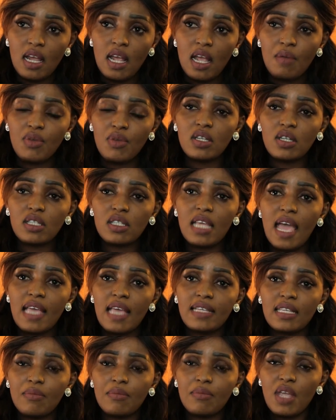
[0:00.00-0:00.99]
Because I
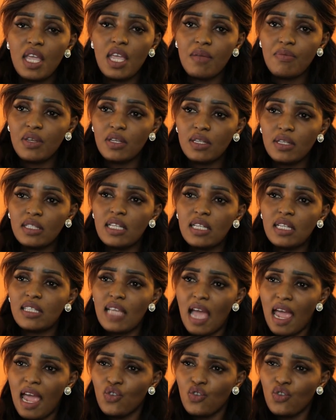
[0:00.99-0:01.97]
said, maybe since
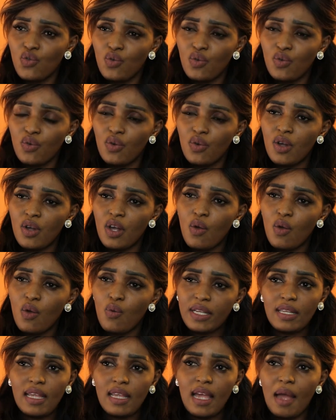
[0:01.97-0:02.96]
I knew
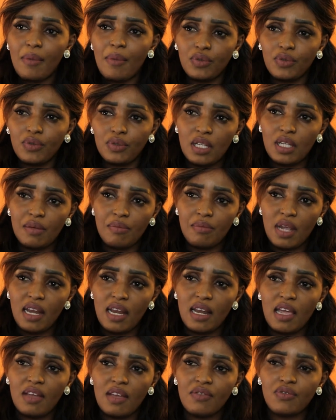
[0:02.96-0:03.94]
what happened in my
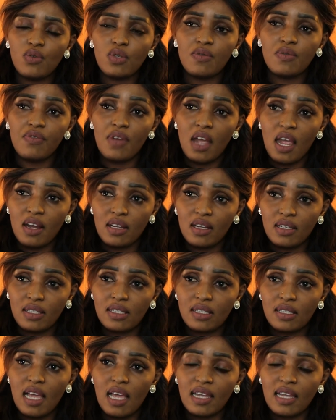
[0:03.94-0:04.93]
life was
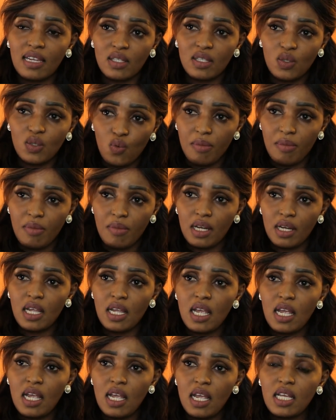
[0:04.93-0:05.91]
violence against women,
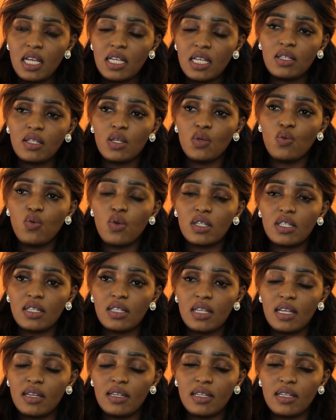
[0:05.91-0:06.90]
it was
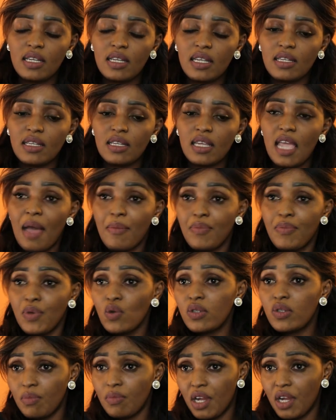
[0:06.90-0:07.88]
they
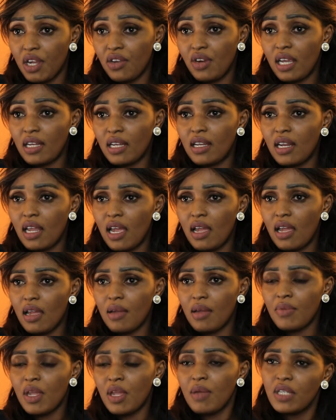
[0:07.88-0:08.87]
abused my right.
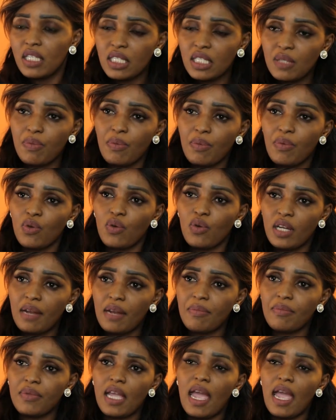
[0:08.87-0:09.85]
Maybe these people could
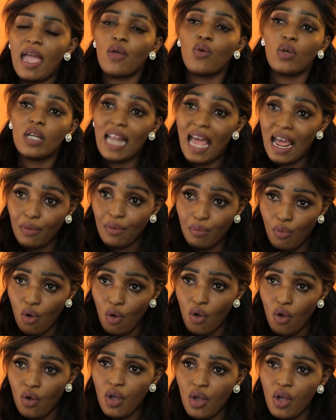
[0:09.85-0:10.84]
help me. I could learn
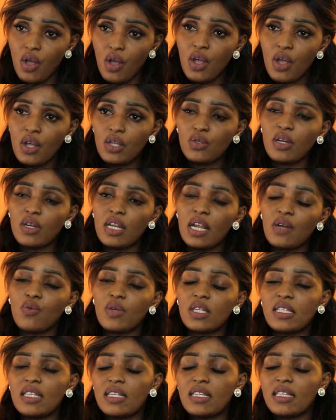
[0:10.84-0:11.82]
more. So that
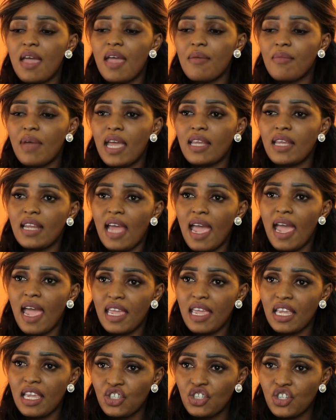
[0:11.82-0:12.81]
was the time I
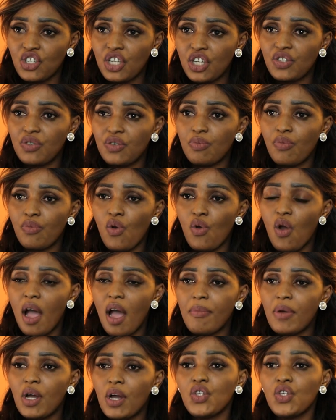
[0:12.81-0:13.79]
engaged more
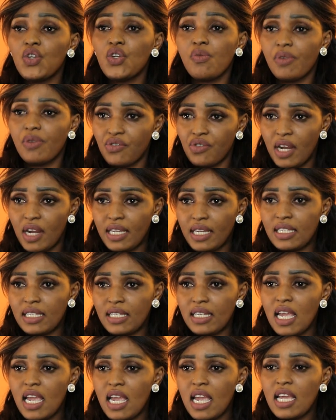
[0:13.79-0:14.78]
about human rights.
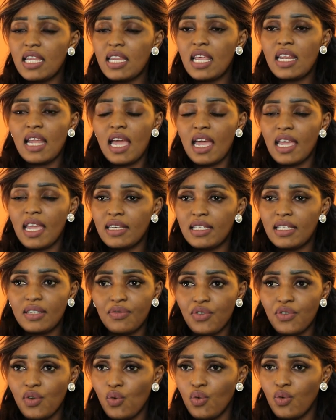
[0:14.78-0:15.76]
Then I did
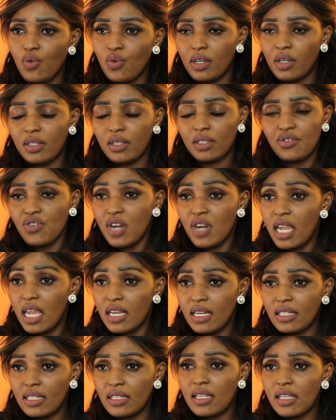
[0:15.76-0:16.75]
few
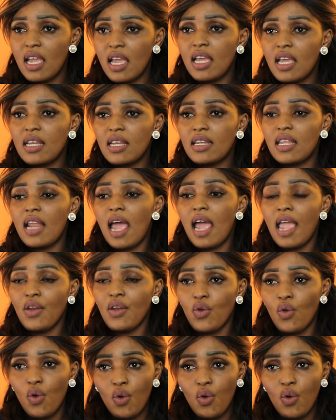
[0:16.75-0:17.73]
trainings. Then I
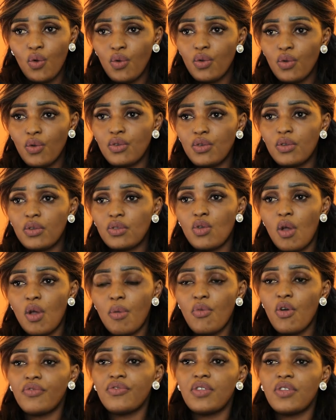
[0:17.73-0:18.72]
know
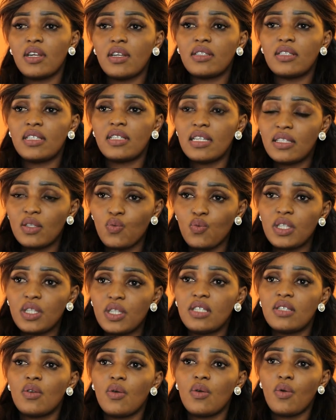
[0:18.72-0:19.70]
some of the things
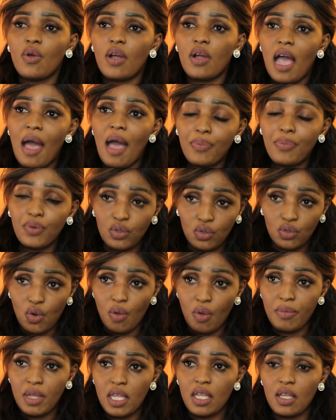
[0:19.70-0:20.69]
which happened to
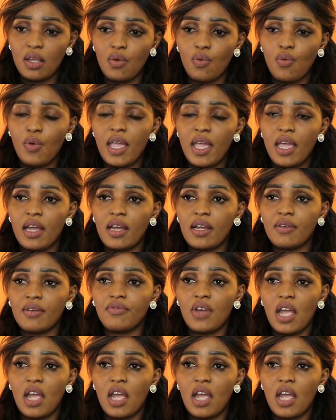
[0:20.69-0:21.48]
me were